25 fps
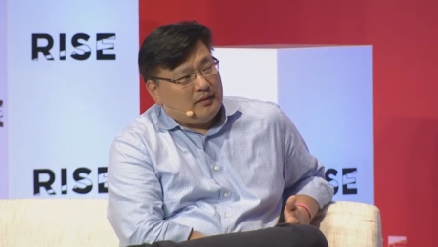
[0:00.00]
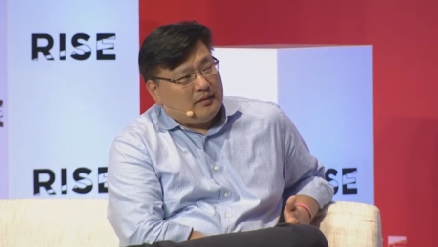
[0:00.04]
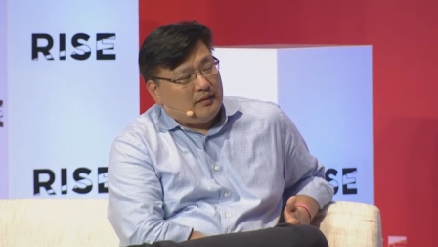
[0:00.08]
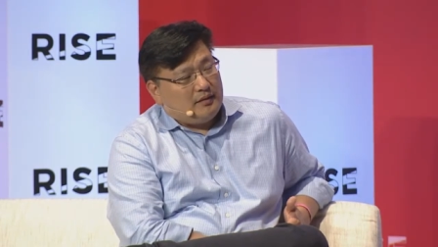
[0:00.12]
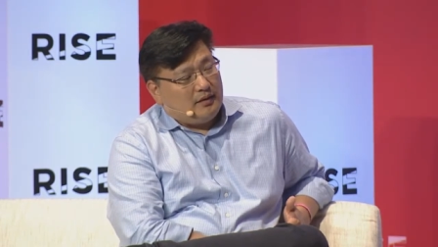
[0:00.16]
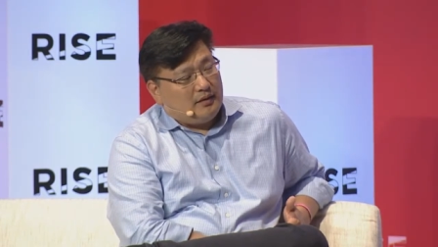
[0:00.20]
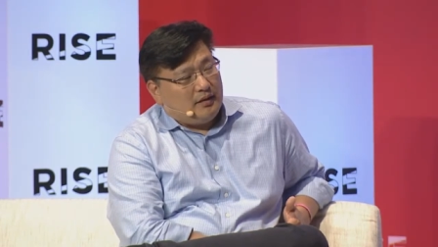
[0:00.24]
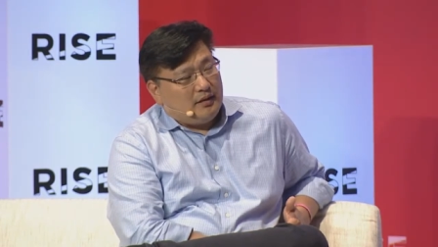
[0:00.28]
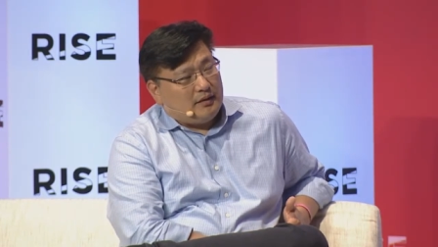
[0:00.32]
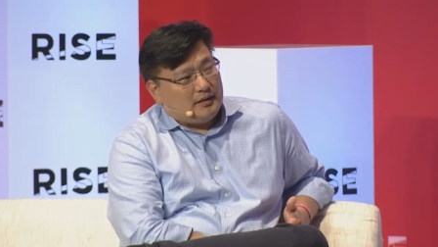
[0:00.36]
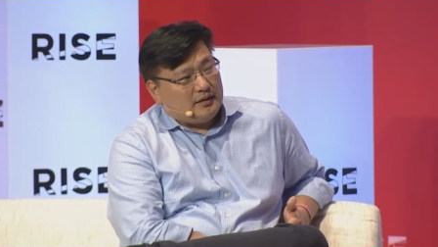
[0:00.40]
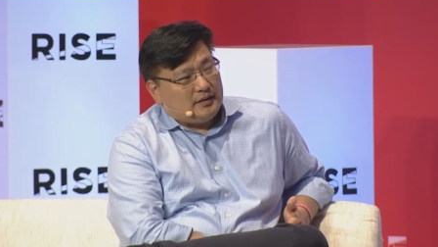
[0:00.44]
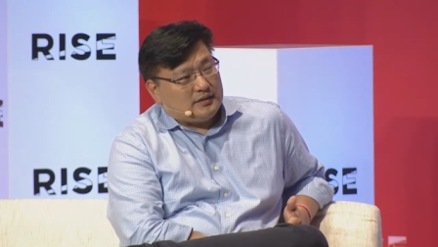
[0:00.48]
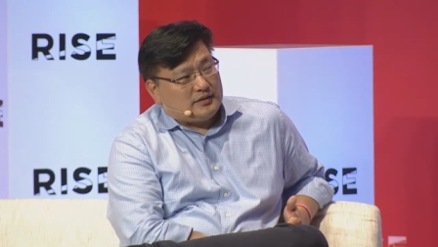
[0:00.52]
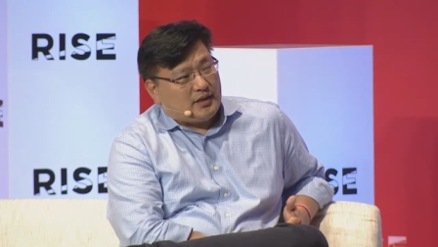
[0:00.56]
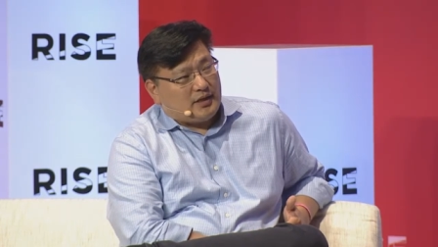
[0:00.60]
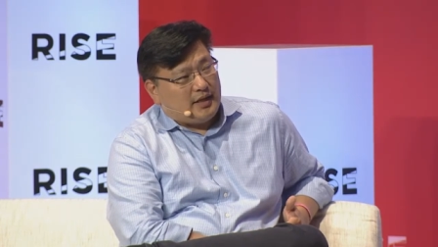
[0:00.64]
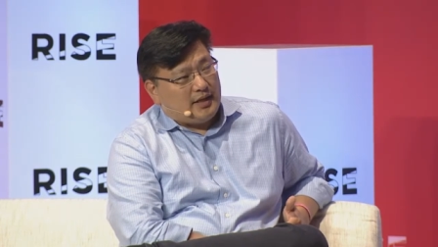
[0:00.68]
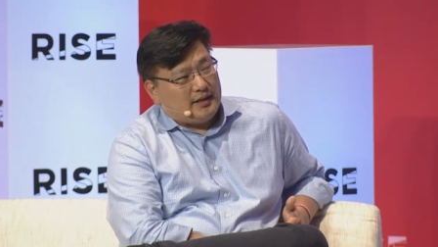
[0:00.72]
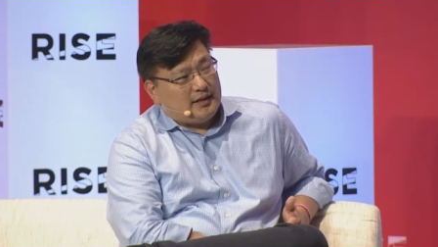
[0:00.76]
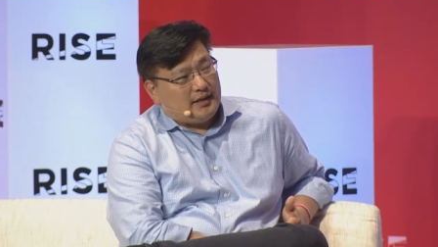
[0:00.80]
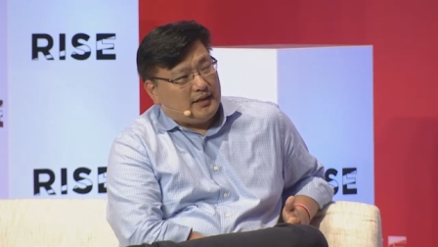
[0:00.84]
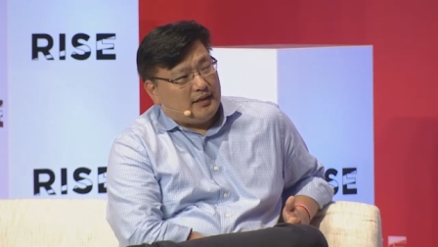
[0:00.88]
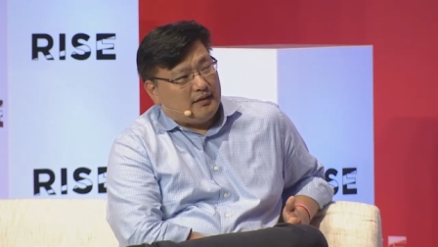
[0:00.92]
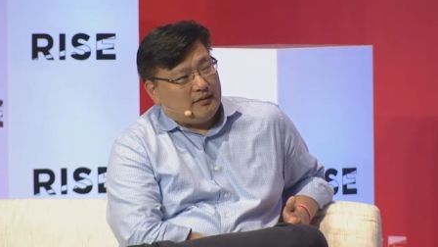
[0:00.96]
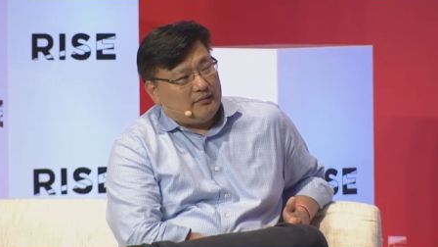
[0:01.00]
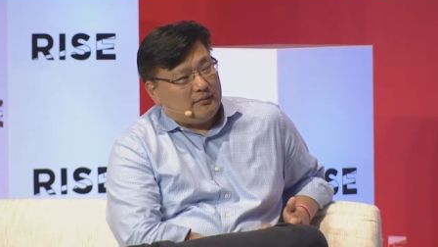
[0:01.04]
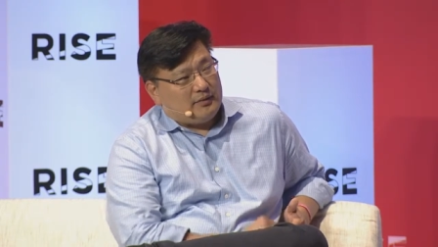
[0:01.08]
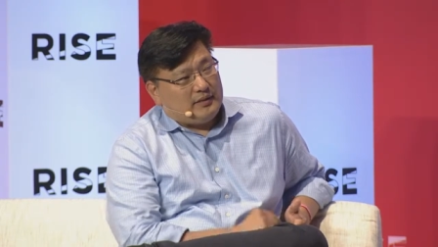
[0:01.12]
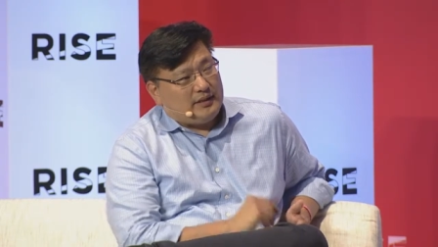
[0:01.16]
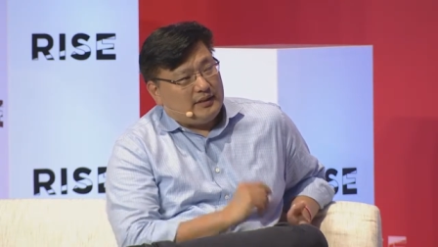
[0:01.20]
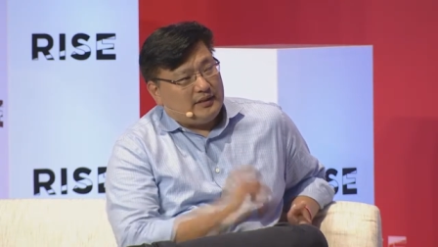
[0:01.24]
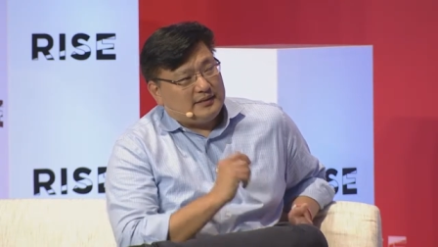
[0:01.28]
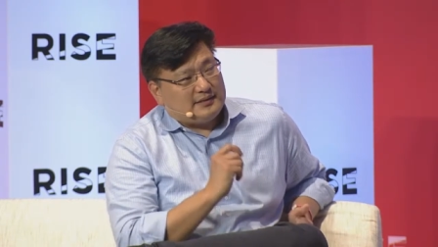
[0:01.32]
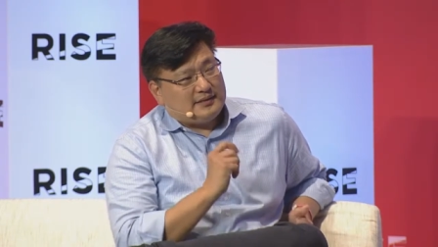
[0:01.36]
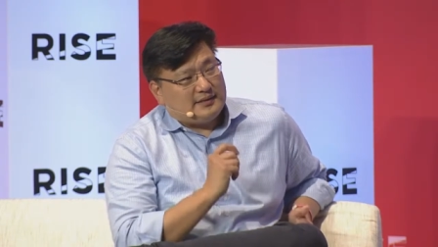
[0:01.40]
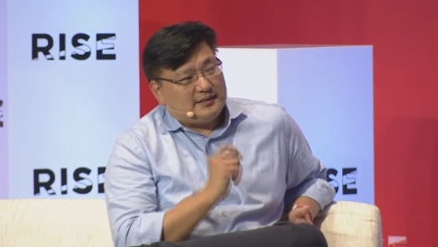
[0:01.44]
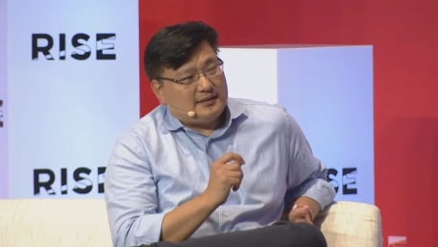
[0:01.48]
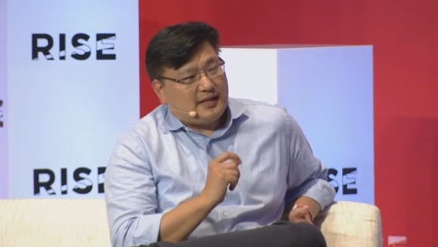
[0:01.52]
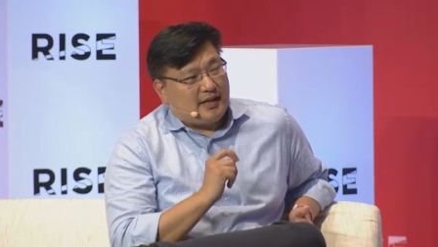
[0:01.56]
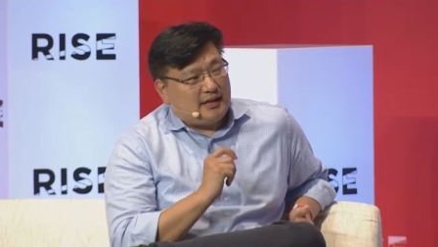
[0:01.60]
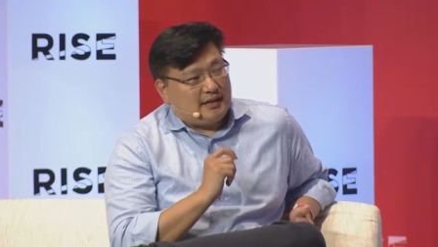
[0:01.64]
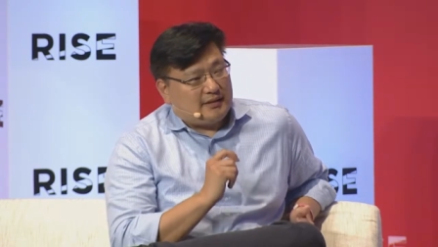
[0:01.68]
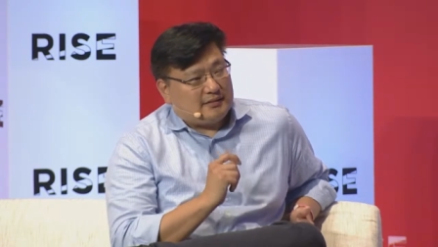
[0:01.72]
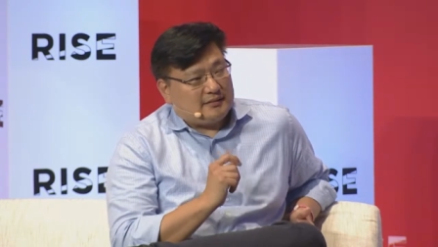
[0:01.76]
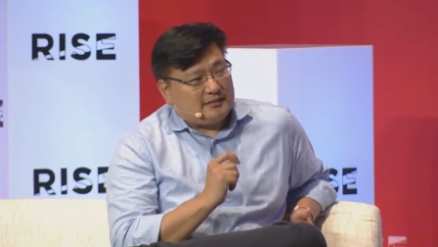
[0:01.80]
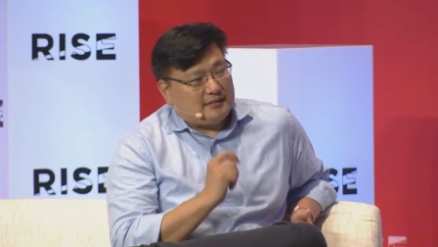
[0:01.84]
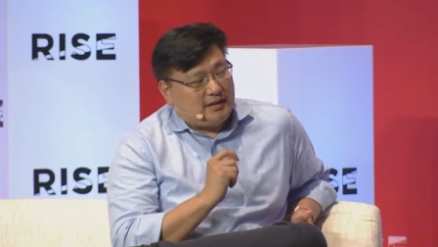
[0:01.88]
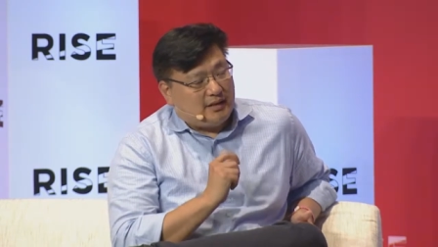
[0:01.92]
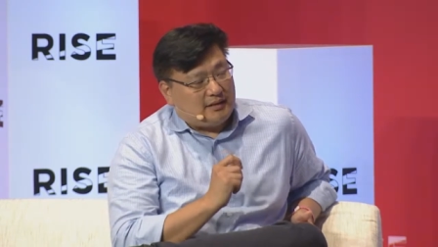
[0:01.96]
uh, in China, we did this
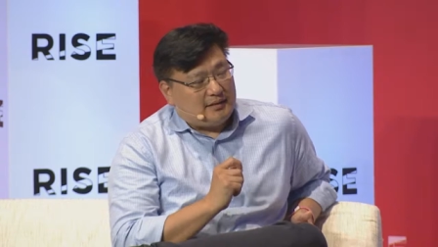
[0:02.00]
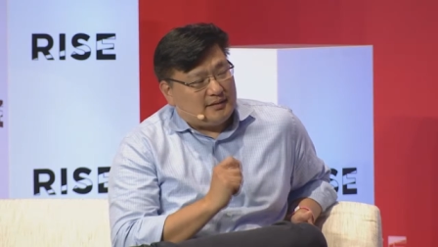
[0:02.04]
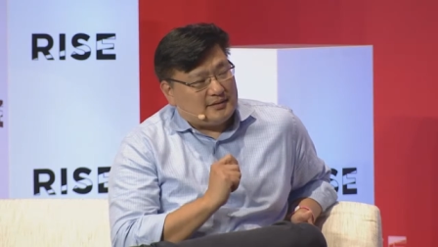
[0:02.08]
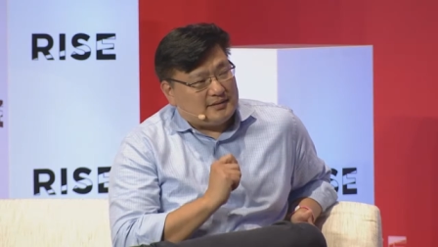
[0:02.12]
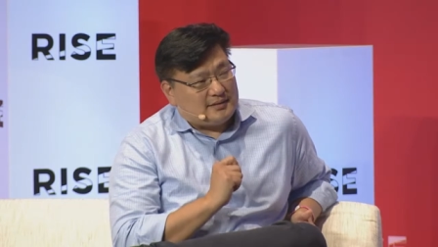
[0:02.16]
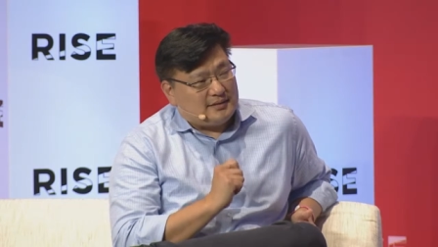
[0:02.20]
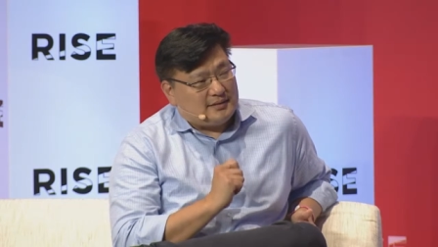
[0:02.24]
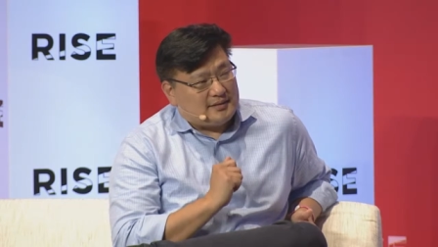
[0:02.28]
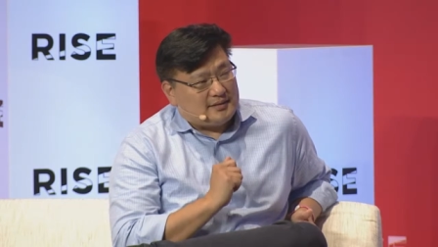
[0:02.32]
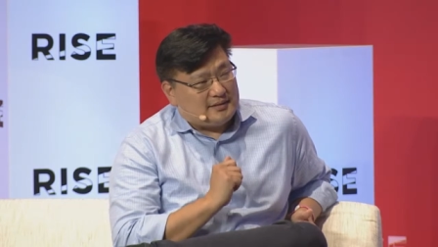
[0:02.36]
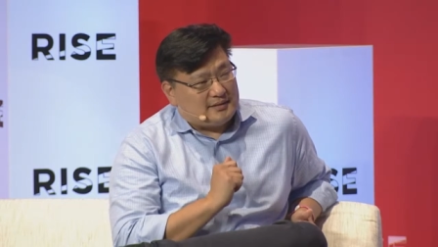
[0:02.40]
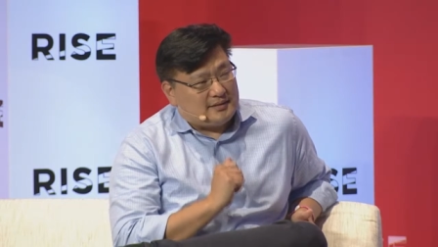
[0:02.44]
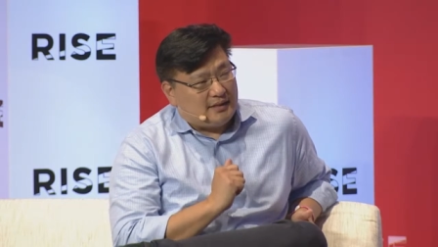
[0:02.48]
analysis